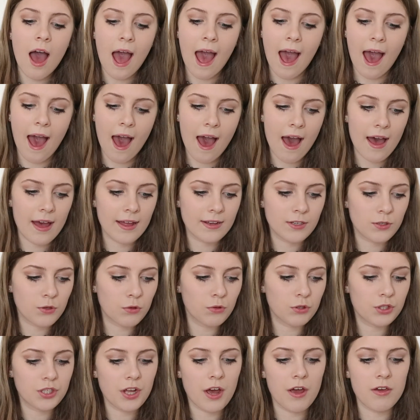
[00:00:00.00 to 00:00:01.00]
and
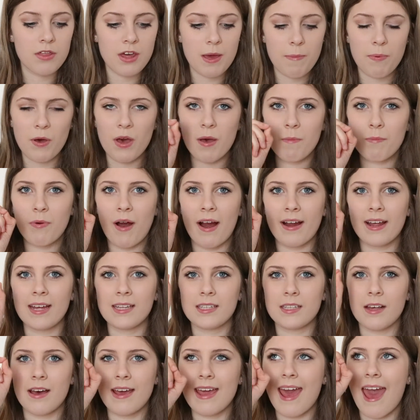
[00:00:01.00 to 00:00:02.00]
also they put in
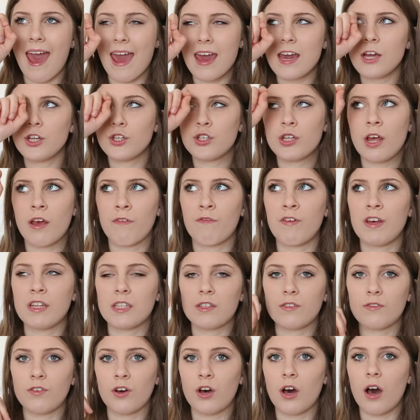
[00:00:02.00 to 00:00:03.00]
brackets like H if
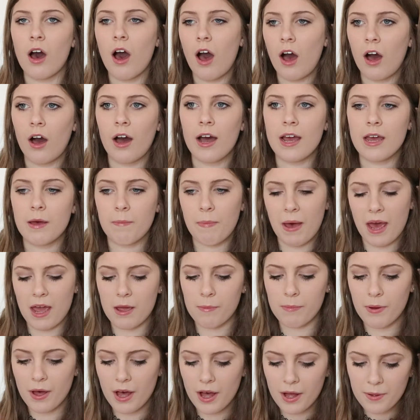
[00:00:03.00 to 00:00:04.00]
it's for higher
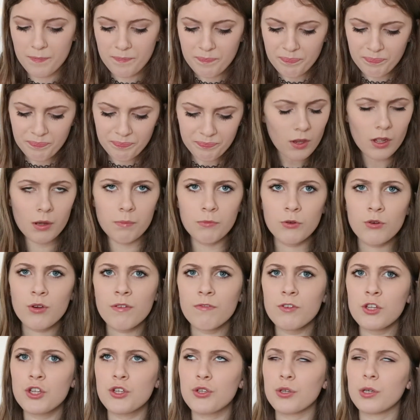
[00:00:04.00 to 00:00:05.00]
paper. I'm not
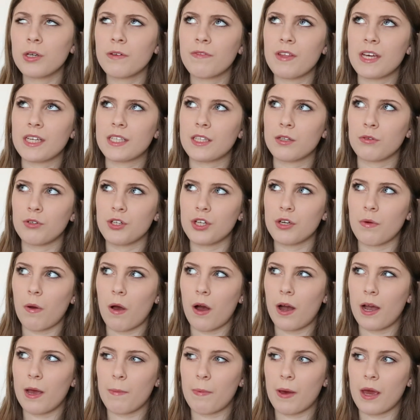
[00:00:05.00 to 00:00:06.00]
even sure if they still do
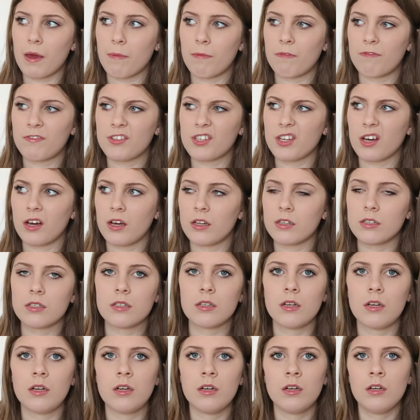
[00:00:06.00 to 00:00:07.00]
higher paper for
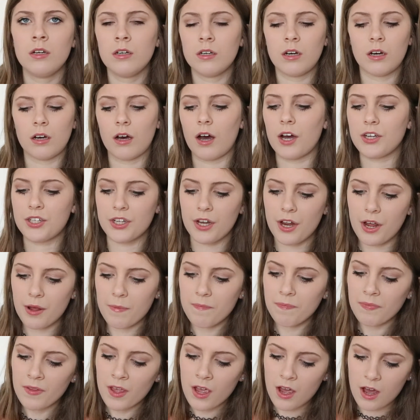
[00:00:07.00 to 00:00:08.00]
science, I don't
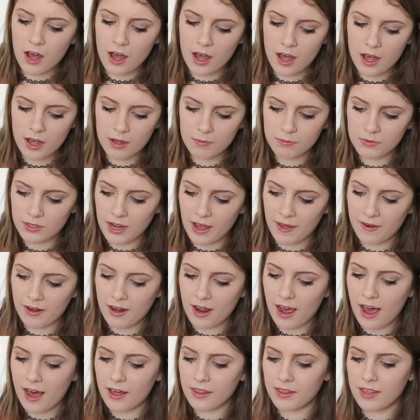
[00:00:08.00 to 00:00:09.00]
know. And
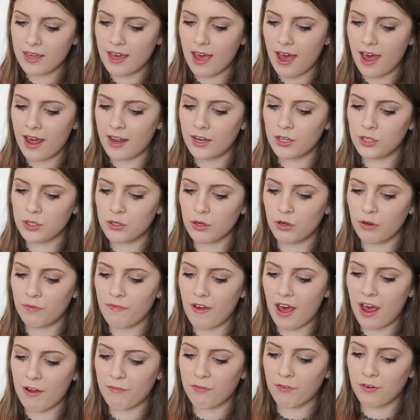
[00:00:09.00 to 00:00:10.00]
at the end of
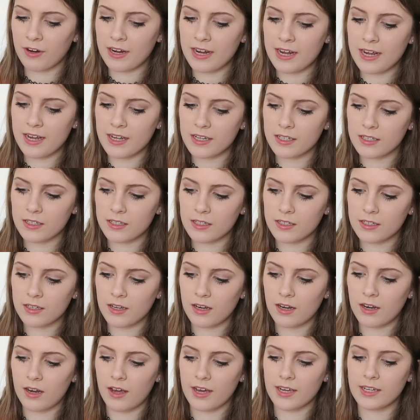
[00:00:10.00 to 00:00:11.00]
every
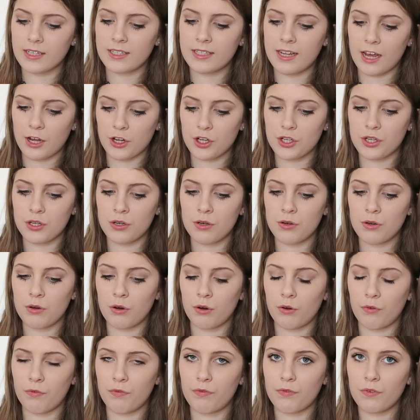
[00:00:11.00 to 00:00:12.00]
section
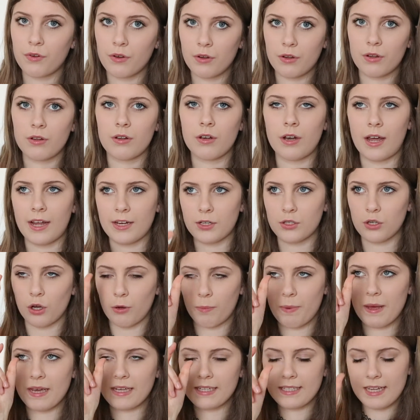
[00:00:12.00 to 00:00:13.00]
of
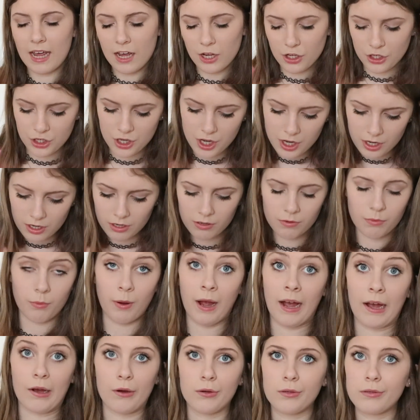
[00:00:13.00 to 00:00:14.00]
topic section,
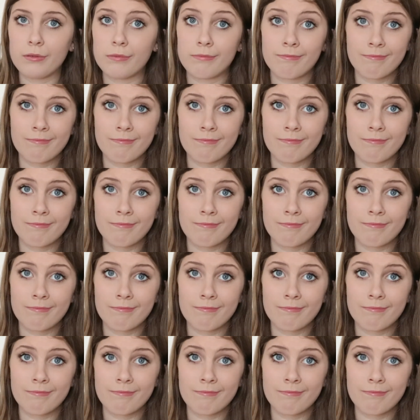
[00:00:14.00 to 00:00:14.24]
wow,